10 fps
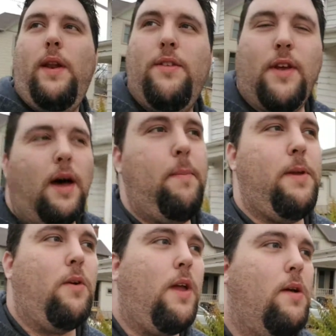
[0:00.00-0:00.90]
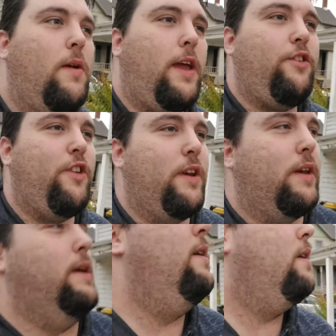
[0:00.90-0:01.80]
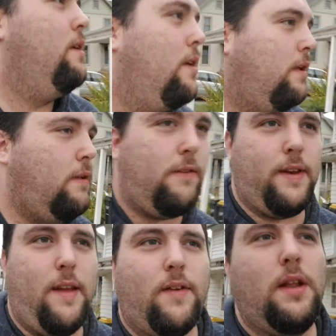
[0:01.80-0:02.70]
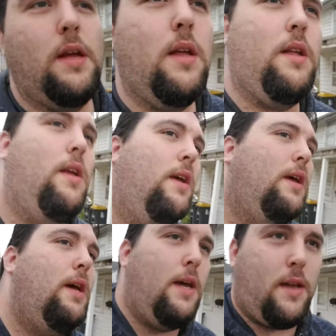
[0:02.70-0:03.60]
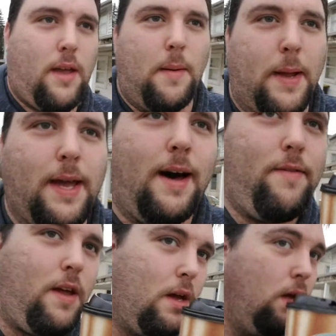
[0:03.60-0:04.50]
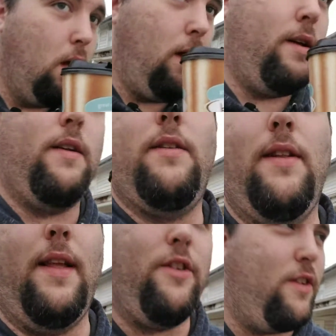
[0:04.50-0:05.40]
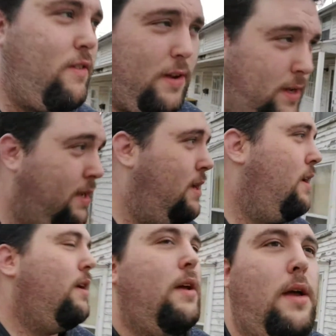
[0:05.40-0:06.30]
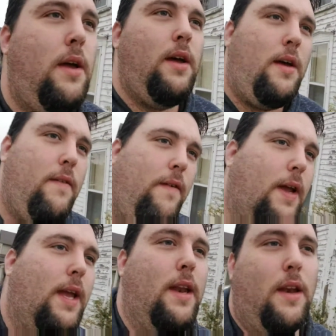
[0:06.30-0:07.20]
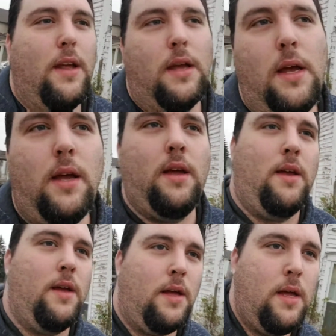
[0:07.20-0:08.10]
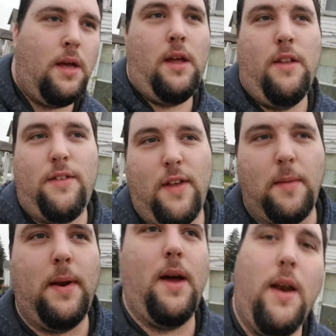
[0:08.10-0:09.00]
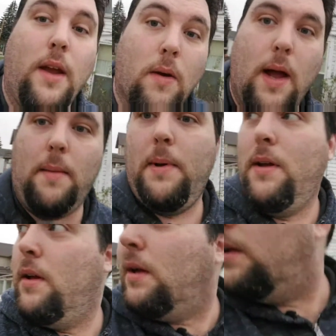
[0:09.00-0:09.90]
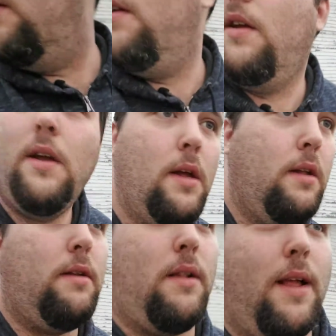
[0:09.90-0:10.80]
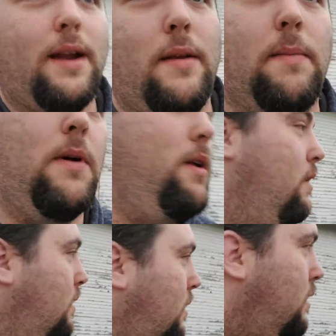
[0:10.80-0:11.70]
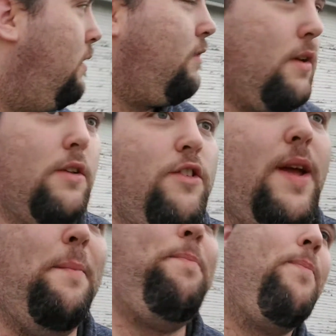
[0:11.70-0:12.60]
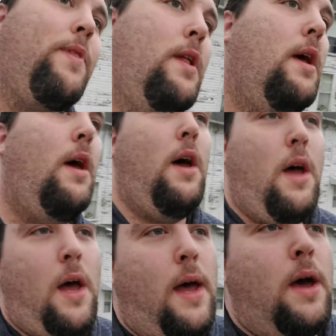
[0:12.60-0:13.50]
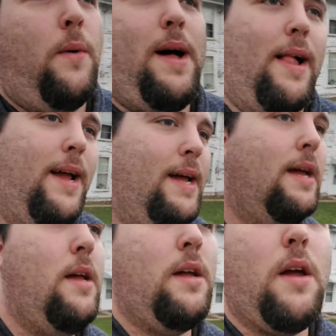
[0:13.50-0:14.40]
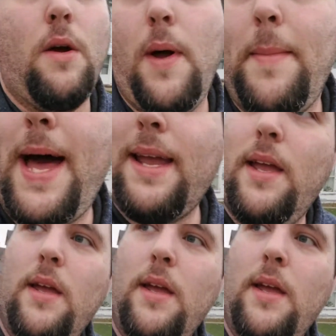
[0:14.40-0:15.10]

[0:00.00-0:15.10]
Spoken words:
What is up, Yu-Gi-Oh Nation? It's David. Got my coffee. Delicious. Fucking cinnamon honey graham. Delectable. It's good shit. Well, on our way back